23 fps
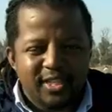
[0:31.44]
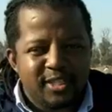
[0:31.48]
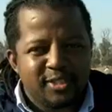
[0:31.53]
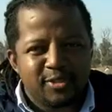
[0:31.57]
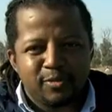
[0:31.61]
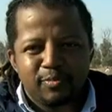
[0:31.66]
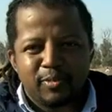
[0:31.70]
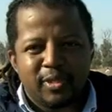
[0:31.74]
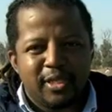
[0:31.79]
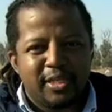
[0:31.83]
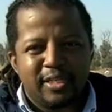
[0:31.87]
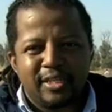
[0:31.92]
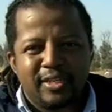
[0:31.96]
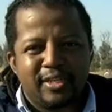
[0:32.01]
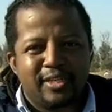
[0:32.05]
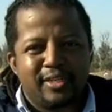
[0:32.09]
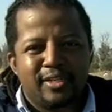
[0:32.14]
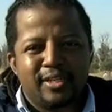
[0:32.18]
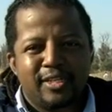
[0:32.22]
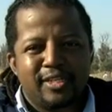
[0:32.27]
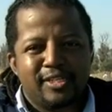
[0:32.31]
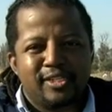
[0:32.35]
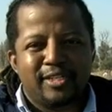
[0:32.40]
he doesn't really
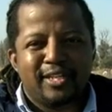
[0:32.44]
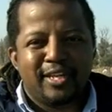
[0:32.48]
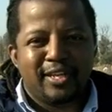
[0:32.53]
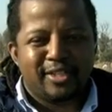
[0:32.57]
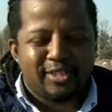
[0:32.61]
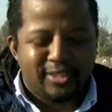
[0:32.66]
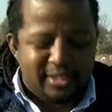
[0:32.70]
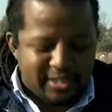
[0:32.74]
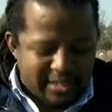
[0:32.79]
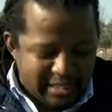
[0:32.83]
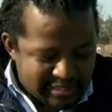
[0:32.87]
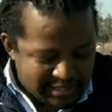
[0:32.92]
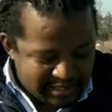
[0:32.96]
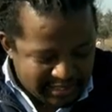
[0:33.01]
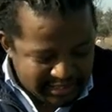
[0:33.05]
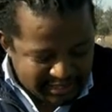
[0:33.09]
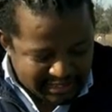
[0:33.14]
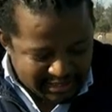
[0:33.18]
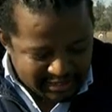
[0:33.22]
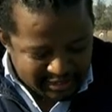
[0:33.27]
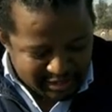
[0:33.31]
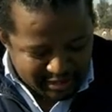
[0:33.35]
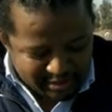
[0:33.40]
need an introduction,
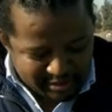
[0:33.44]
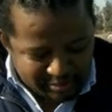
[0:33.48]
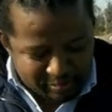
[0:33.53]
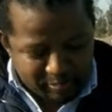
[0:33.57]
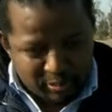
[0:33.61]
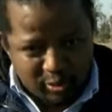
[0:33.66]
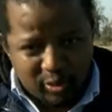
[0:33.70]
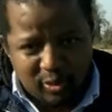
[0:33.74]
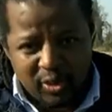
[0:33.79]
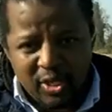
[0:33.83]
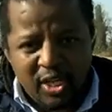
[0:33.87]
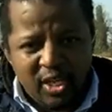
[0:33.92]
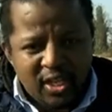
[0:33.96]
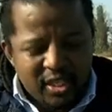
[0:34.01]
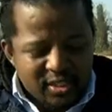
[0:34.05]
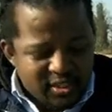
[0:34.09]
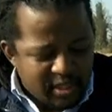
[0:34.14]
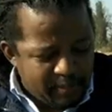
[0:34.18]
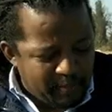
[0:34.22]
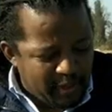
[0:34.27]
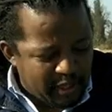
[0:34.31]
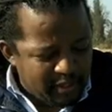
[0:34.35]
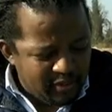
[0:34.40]
does he? DJ Sbu.
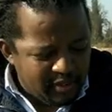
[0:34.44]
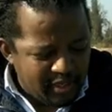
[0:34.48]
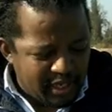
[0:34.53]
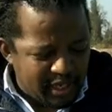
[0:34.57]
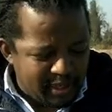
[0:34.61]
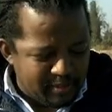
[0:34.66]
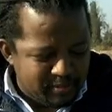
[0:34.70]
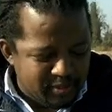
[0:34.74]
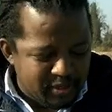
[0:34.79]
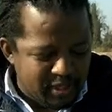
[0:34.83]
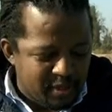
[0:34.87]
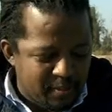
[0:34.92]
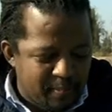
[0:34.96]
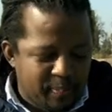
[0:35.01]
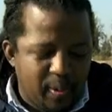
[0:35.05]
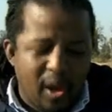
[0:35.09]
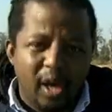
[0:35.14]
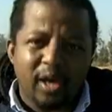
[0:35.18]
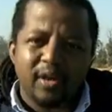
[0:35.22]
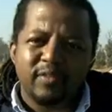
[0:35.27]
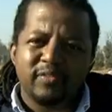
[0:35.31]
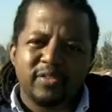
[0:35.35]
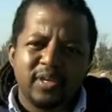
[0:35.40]
Some other names
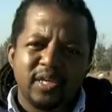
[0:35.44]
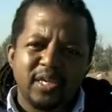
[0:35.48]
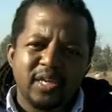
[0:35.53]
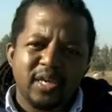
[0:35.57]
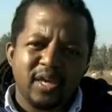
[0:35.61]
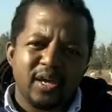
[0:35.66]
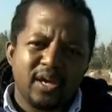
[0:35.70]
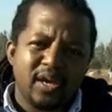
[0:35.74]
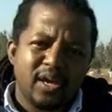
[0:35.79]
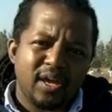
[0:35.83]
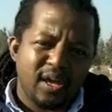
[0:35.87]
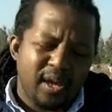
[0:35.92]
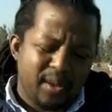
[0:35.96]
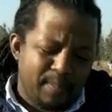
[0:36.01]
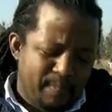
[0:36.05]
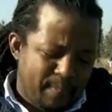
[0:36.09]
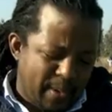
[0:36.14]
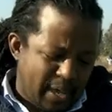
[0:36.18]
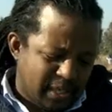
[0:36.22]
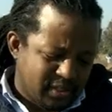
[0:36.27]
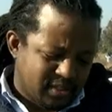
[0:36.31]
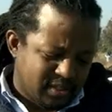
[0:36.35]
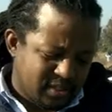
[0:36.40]
that are part of the
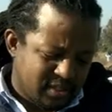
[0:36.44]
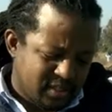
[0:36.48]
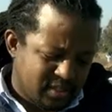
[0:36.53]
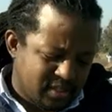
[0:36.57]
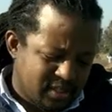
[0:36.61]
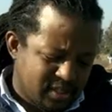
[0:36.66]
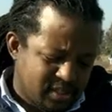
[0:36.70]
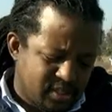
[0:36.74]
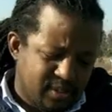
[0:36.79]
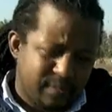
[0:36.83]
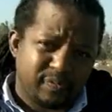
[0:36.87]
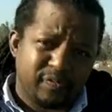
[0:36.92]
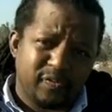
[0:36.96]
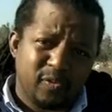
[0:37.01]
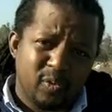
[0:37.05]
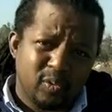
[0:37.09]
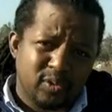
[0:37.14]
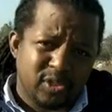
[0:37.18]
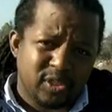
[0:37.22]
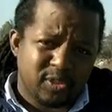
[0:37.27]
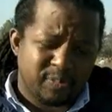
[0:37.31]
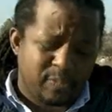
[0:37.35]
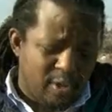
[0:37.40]
uh, ambassadorship
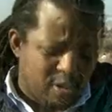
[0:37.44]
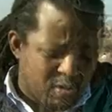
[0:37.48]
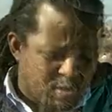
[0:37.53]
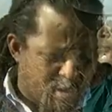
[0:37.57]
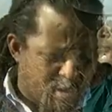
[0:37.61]
for this